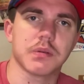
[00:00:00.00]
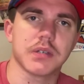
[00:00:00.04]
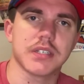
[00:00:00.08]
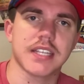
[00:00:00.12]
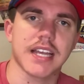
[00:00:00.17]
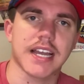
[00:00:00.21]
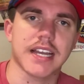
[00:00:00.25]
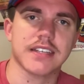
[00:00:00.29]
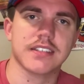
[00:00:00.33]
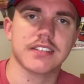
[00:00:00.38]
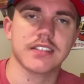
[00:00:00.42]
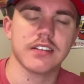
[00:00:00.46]

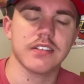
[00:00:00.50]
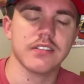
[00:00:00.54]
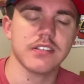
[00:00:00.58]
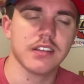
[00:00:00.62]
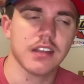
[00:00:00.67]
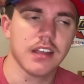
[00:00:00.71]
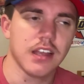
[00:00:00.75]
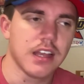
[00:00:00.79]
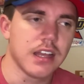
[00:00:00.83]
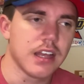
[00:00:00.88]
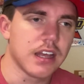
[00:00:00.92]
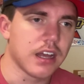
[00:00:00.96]
Texas.
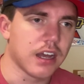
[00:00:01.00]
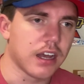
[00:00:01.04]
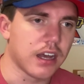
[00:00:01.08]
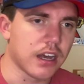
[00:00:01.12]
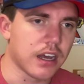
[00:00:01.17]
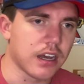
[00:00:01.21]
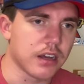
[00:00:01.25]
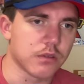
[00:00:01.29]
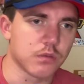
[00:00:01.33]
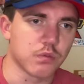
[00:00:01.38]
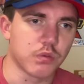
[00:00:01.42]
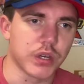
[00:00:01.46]

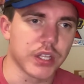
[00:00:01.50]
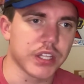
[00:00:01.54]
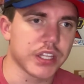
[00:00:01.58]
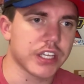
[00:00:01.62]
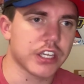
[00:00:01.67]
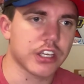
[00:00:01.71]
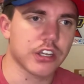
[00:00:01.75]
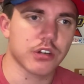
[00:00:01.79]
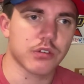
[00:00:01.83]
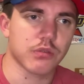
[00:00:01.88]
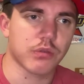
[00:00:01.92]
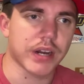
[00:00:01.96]
Really
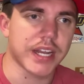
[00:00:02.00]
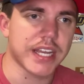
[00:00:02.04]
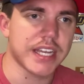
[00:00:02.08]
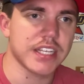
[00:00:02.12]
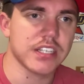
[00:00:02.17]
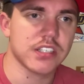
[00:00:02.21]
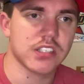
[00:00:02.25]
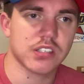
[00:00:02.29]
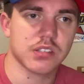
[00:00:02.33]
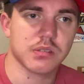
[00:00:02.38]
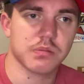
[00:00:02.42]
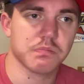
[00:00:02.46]
good
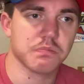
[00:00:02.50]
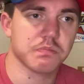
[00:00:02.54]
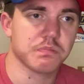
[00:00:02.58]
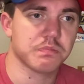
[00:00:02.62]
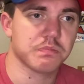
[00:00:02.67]
race.